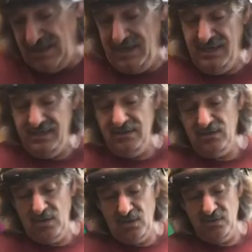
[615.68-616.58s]
and
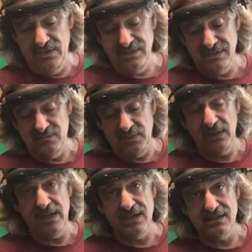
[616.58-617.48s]
it'll hold this in
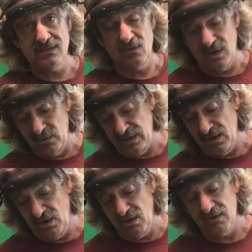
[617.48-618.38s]
place while we
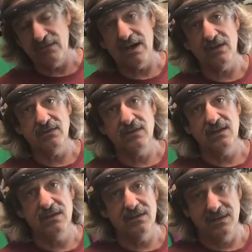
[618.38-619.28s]
carve out
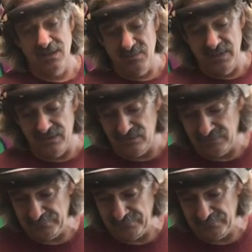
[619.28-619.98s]
the middle.